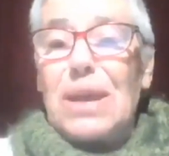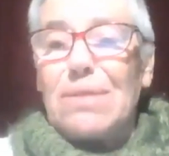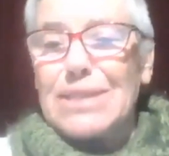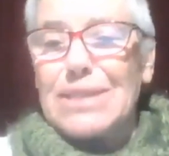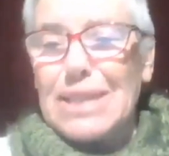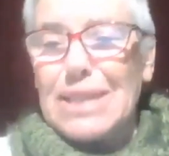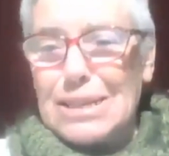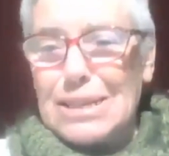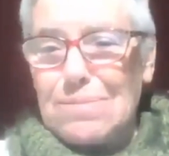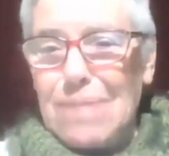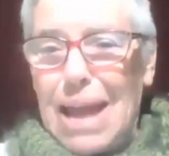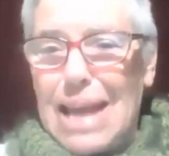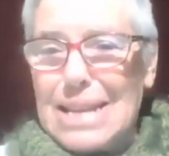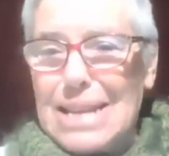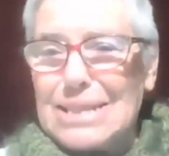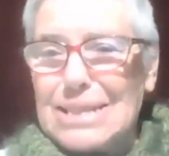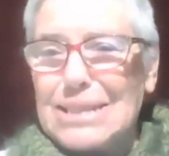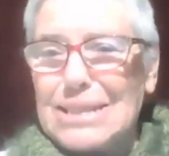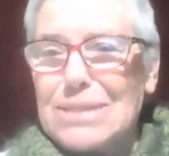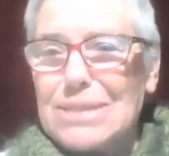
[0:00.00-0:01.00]
was
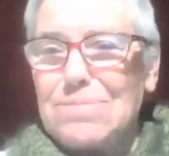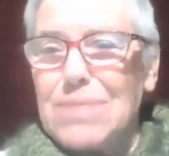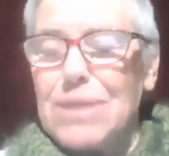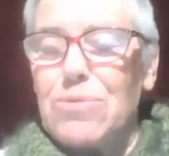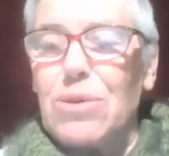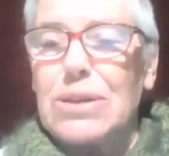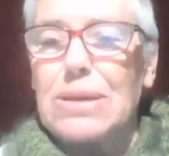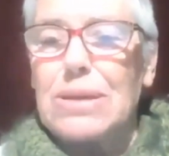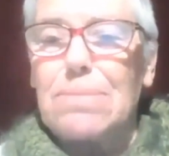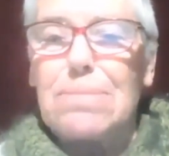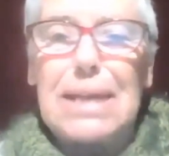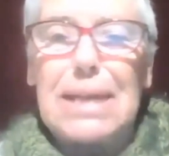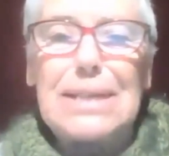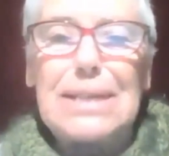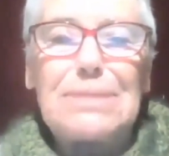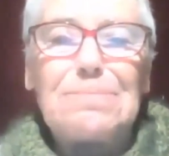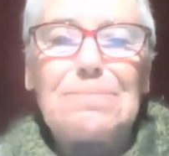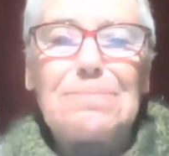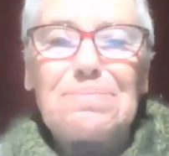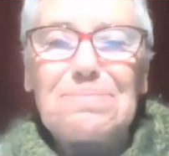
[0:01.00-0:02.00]
explaining to me what it
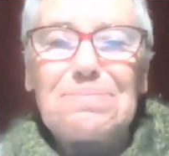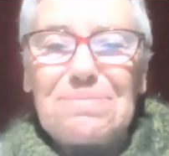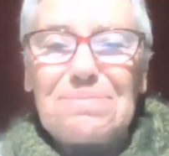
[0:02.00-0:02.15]
meant.